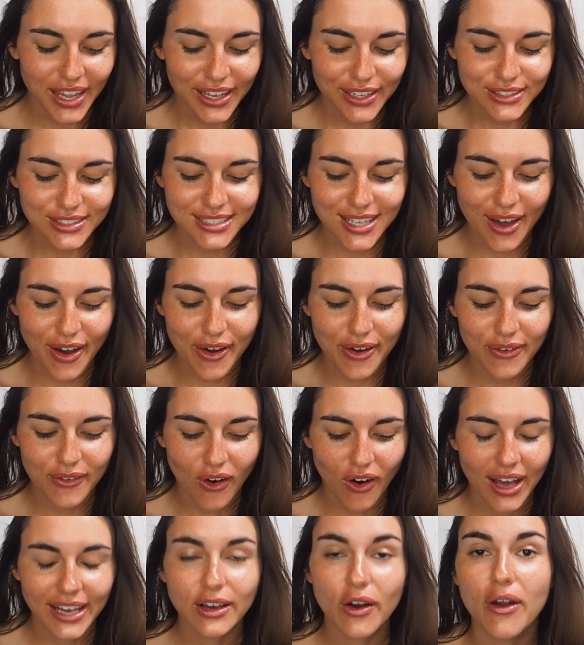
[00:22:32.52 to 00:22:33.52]
So
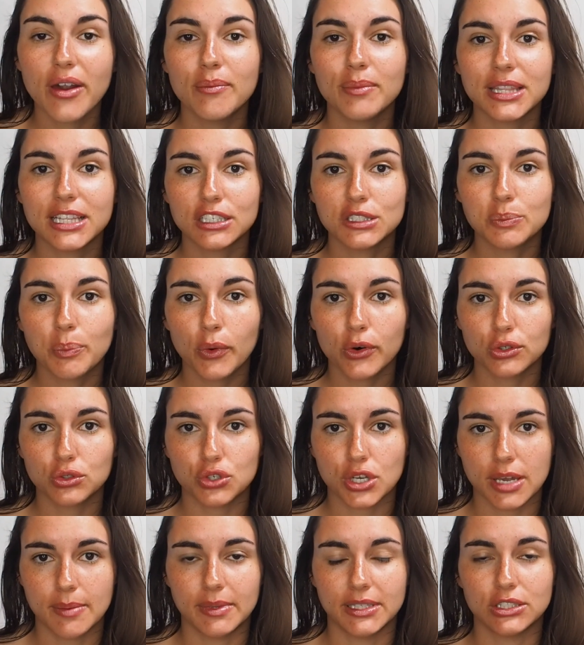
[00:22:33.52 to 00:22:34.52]
I go in with a spot
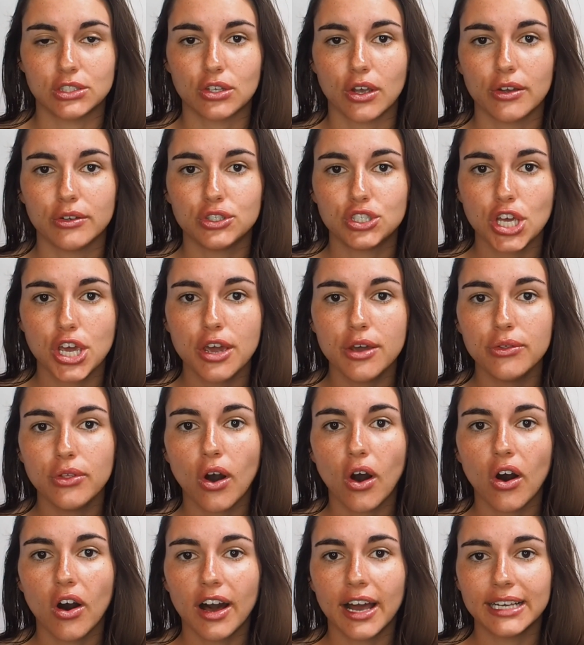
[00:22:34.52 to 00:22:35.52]
treatment. So two
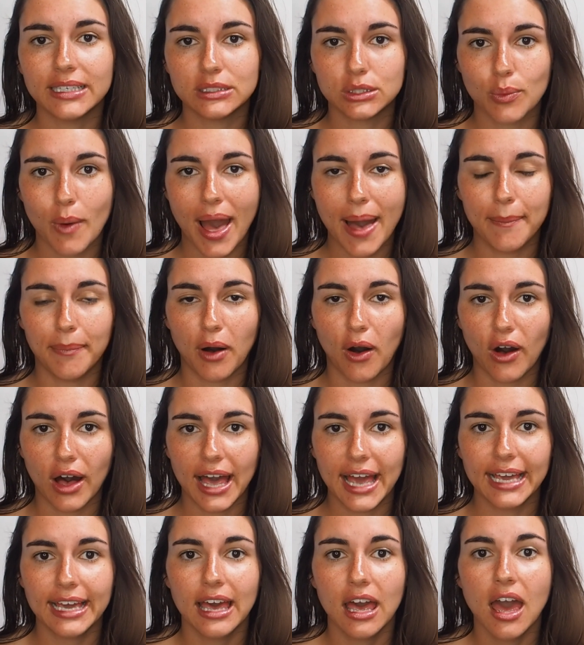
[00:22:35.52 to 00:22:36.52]
that I swear
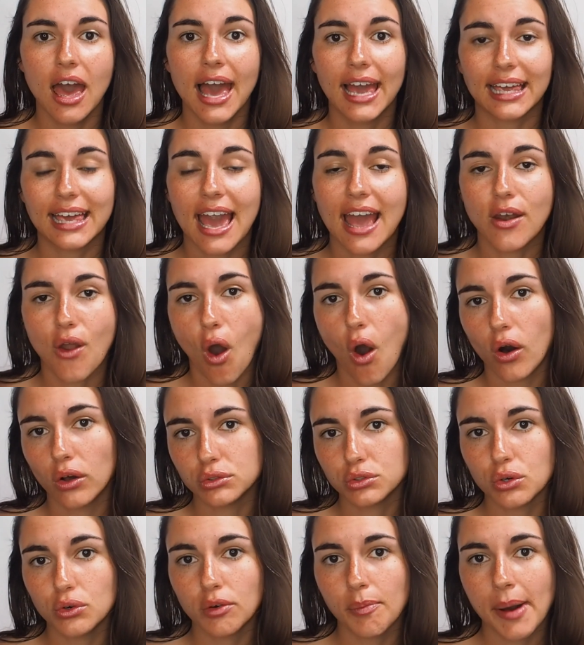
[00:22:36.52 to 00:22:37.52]
by, again, I'll
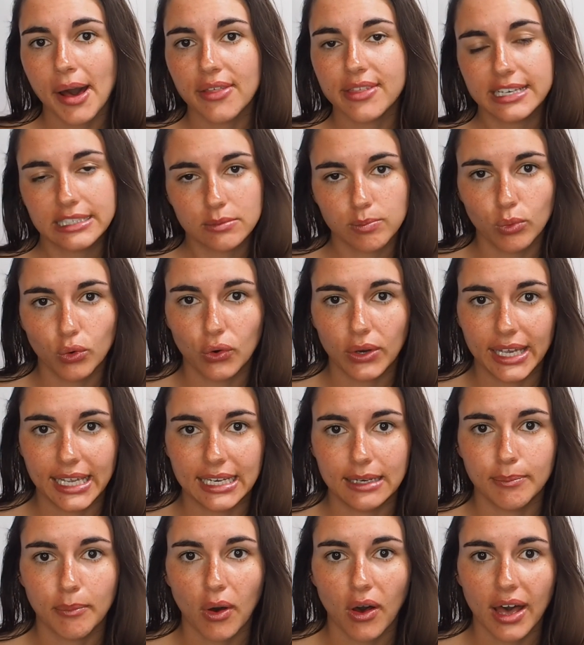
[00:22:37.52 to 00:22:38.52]
talk about this more
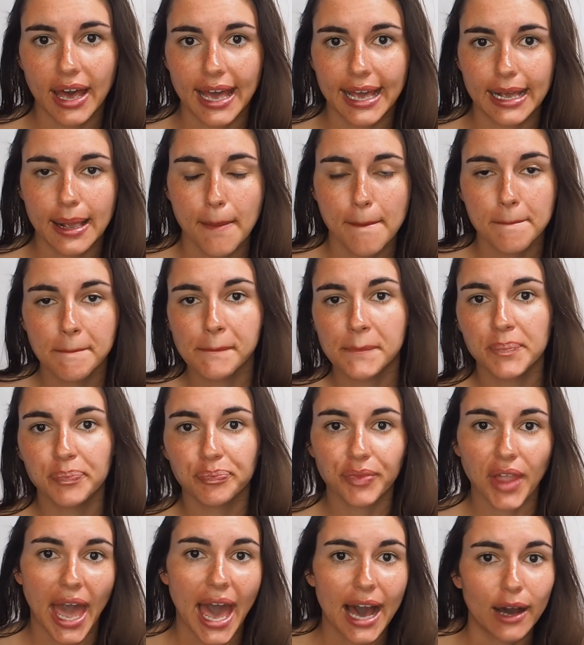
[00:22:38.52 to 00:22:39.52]
in my
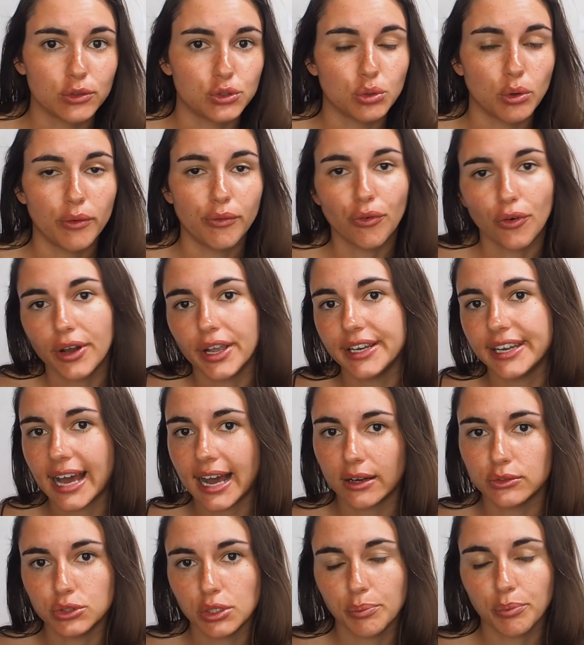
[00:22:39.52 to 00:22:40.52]
how to avoid,
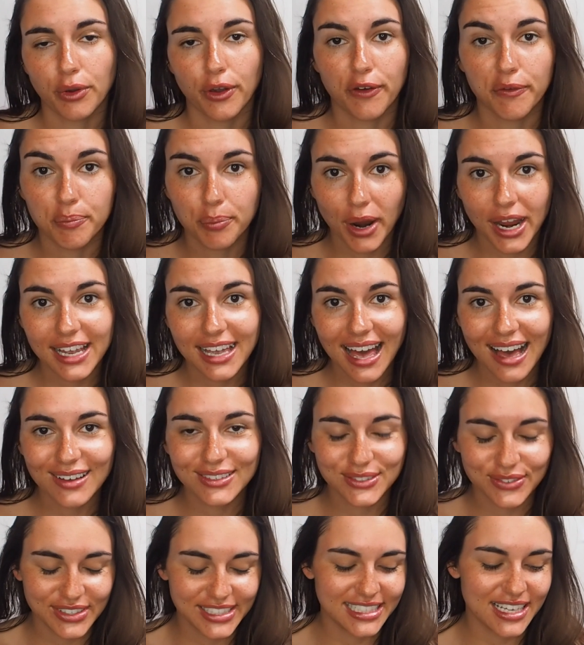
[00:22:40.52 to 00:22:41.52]
how to improve
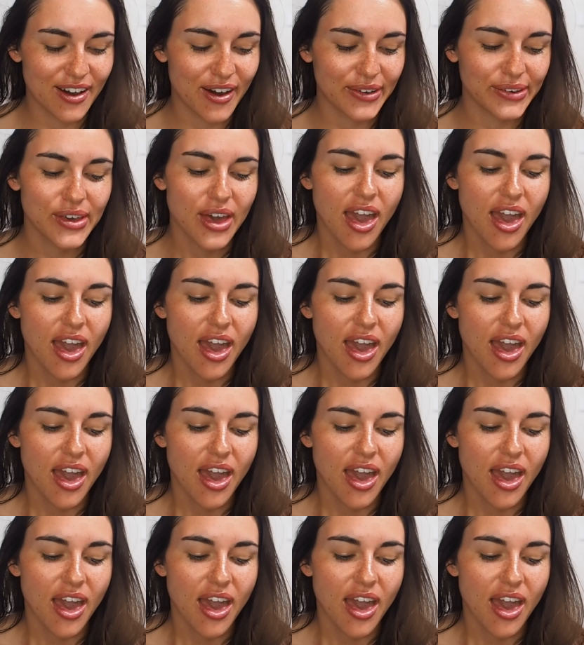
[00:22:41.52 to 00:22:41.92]
breakouts video.